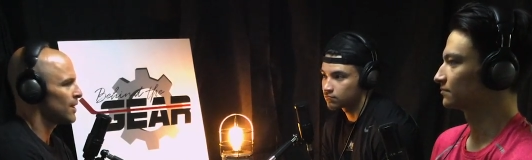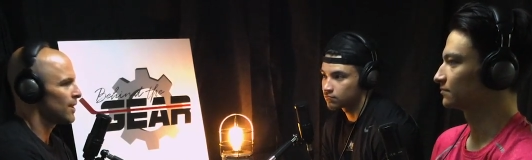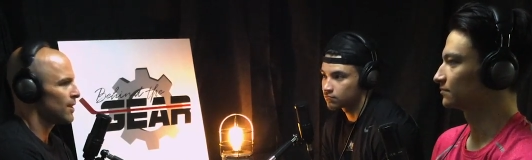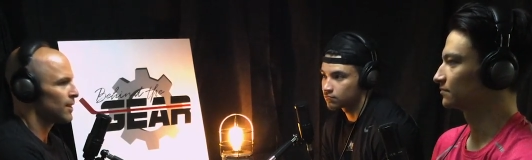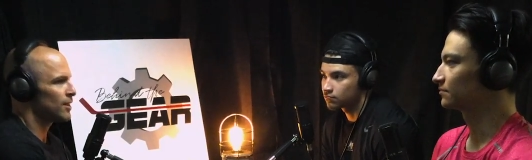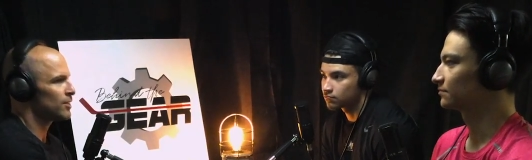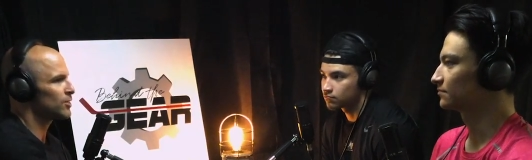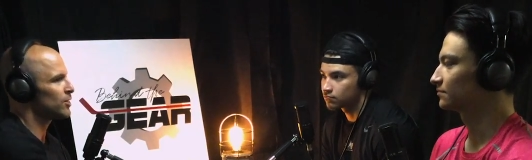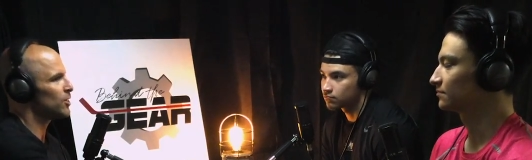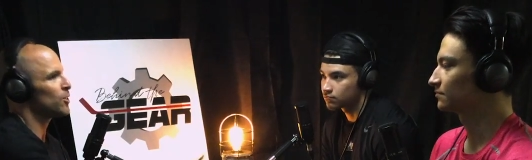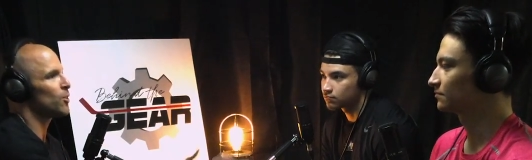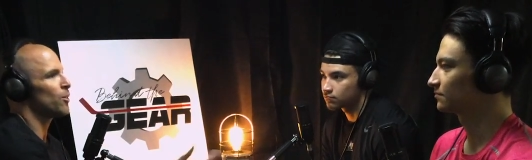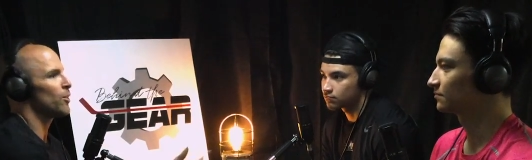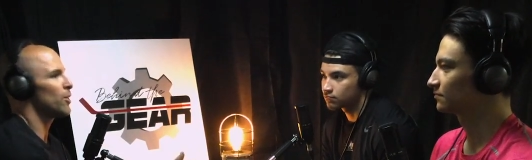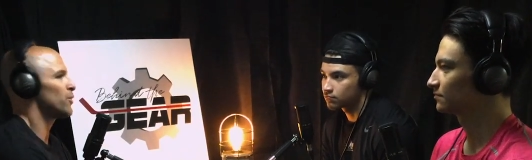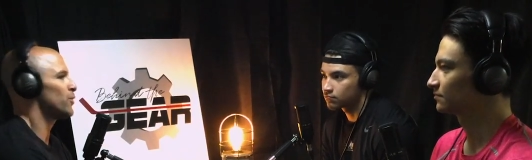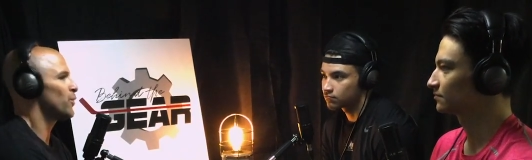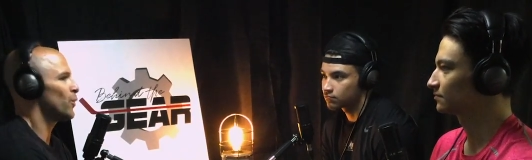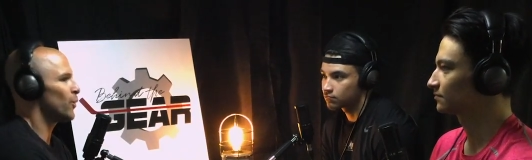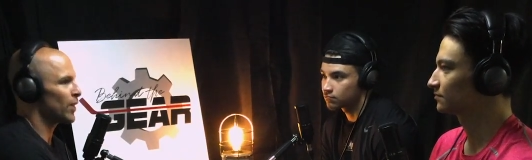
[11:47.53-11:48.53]
Speaker 1: let's say you go on a
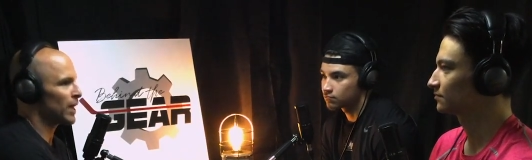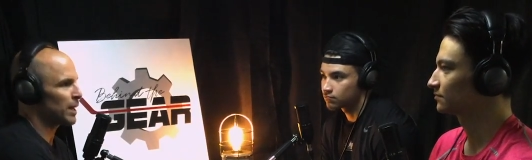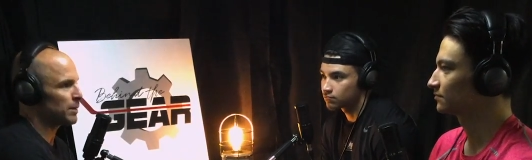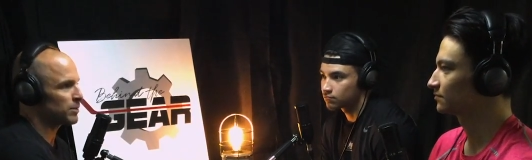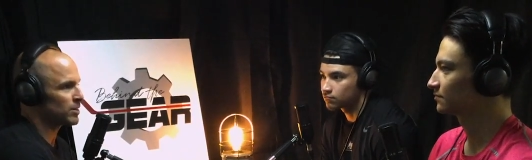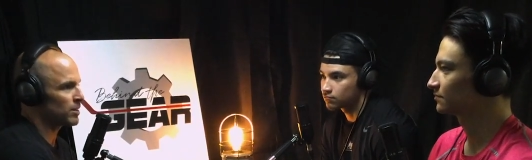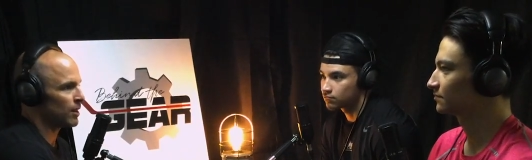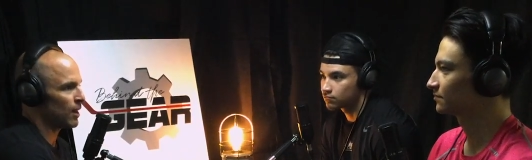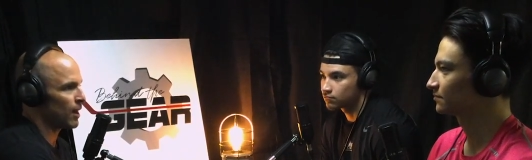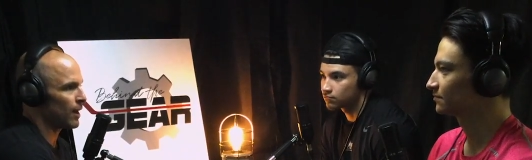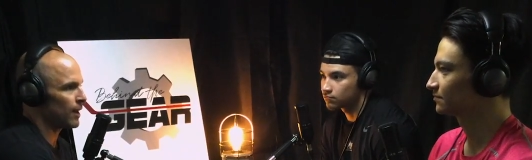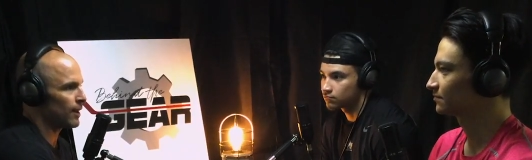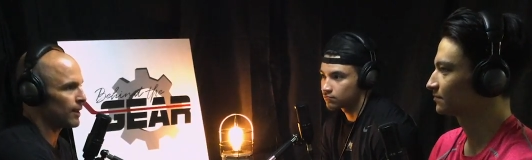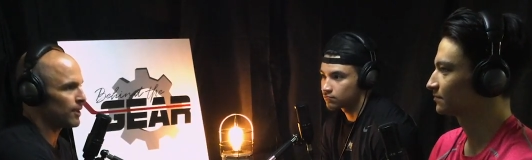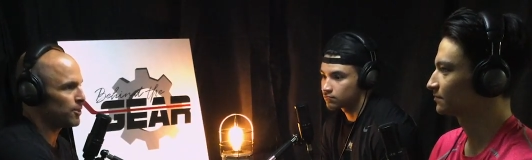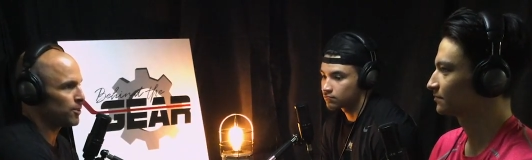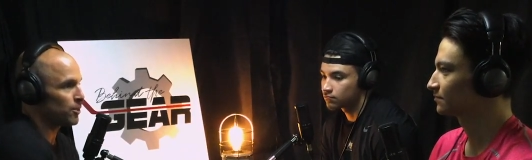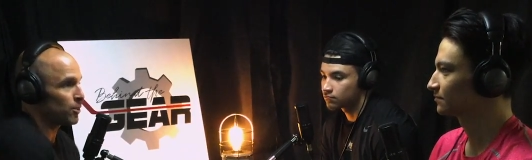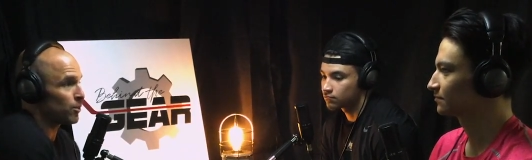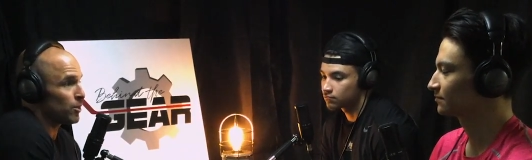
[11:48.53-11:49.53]
four game slide and
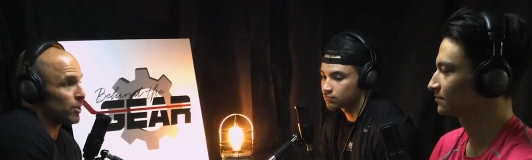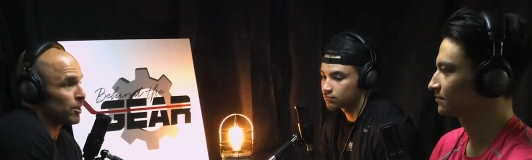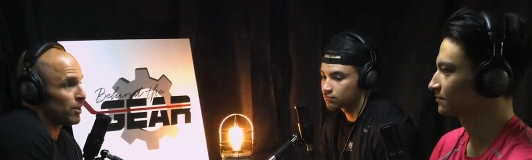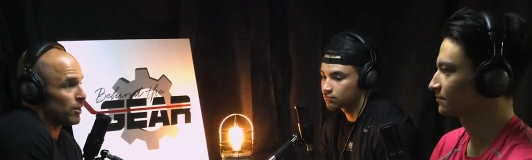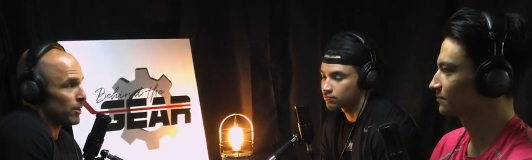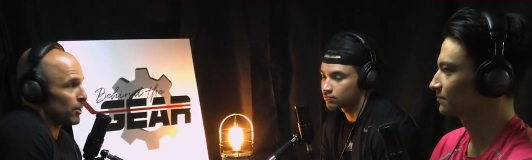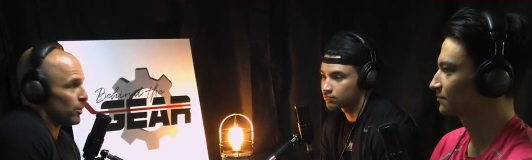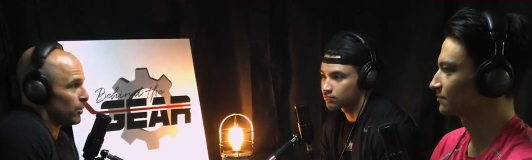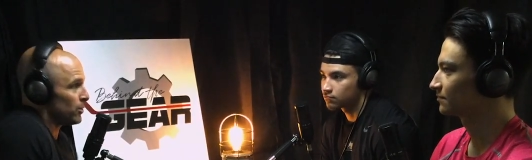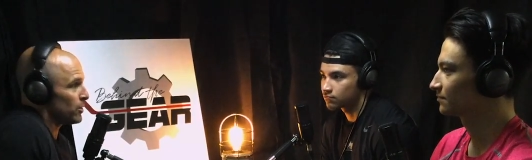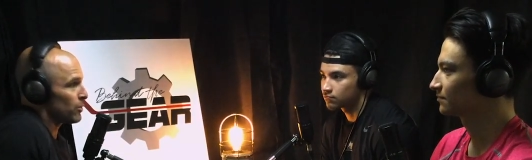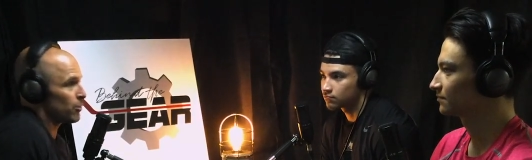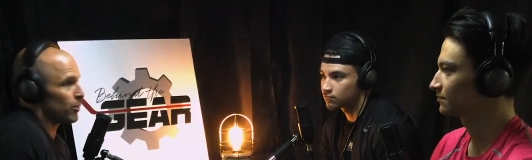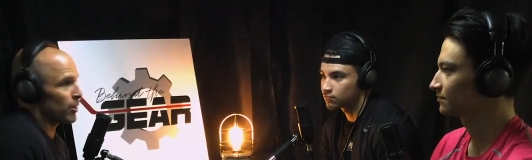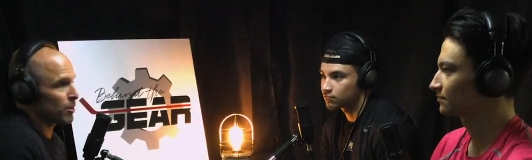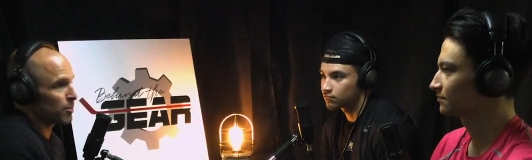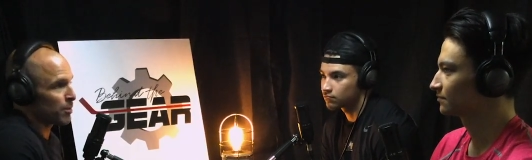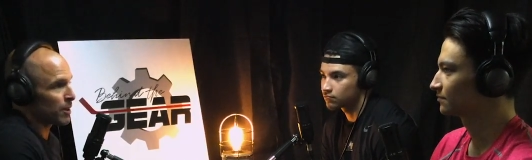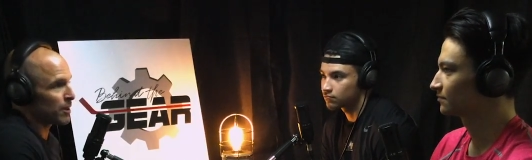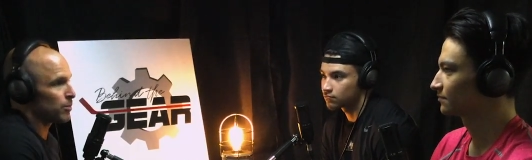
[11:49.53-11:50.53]
you know, you, you know, you're one of
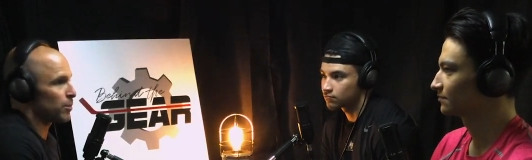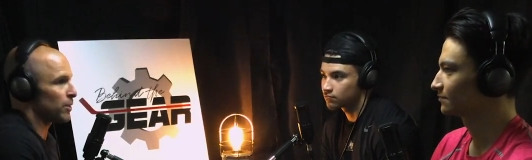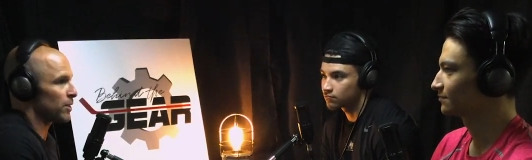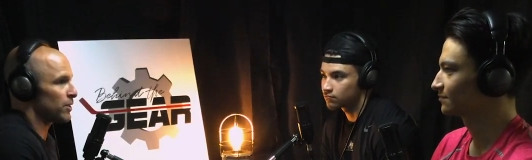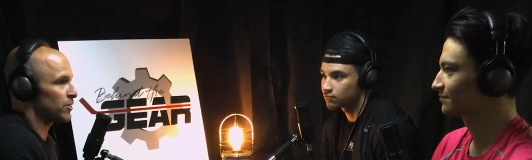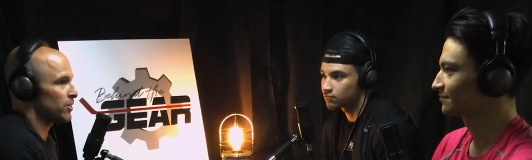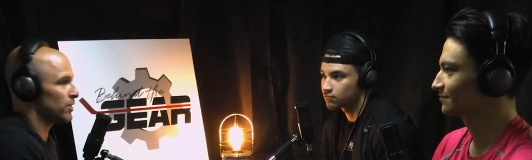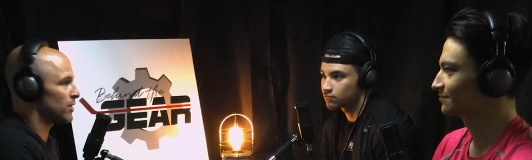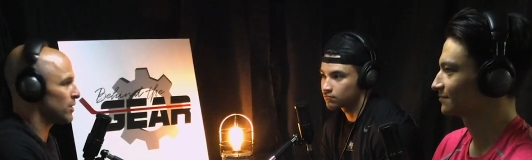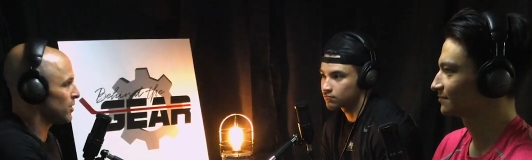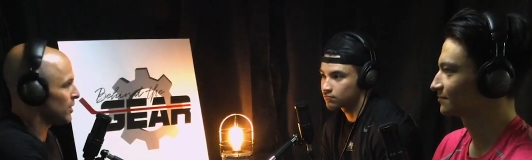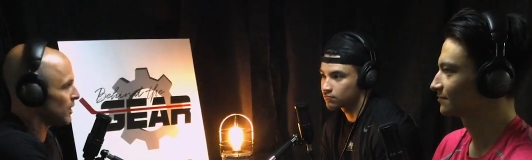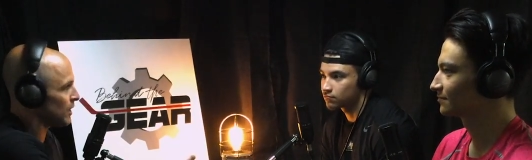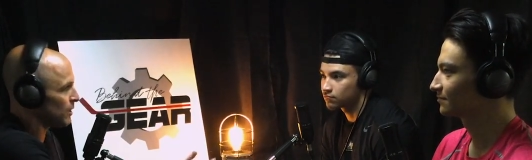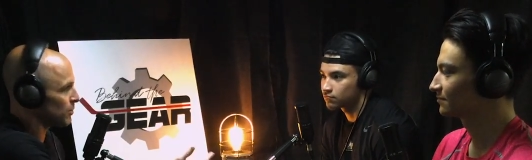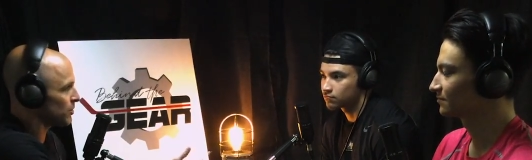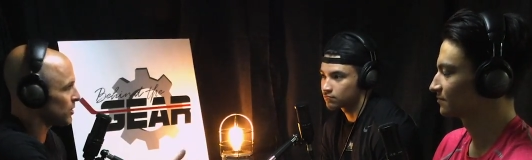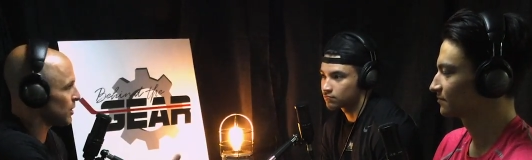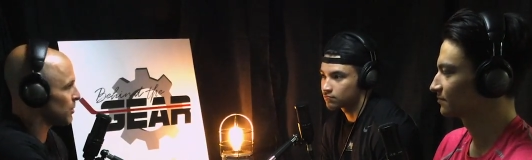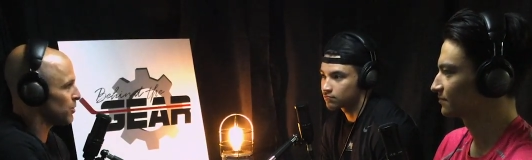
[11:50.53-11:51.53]
the better players on the team.
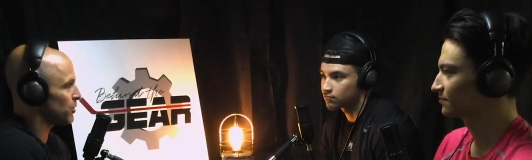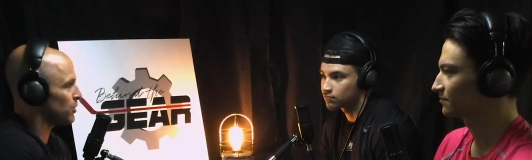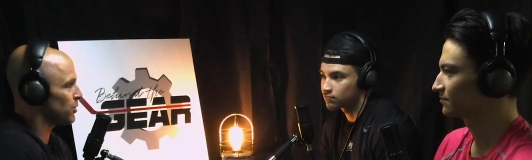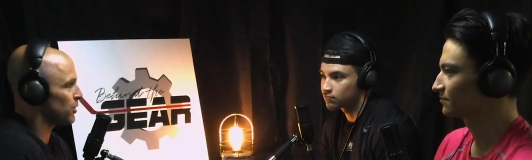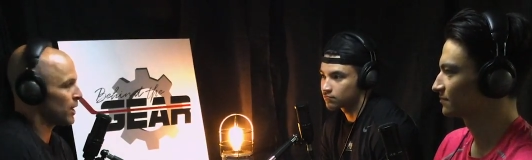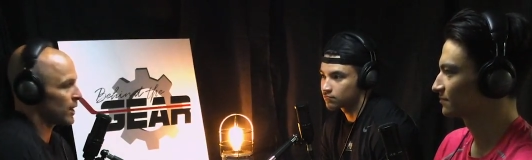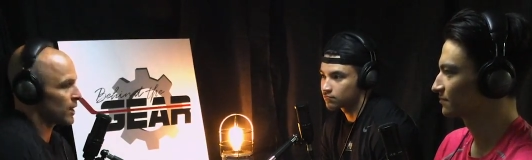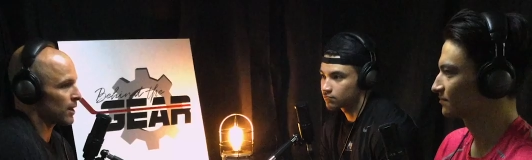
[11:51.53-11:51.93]
Same with you, Nick.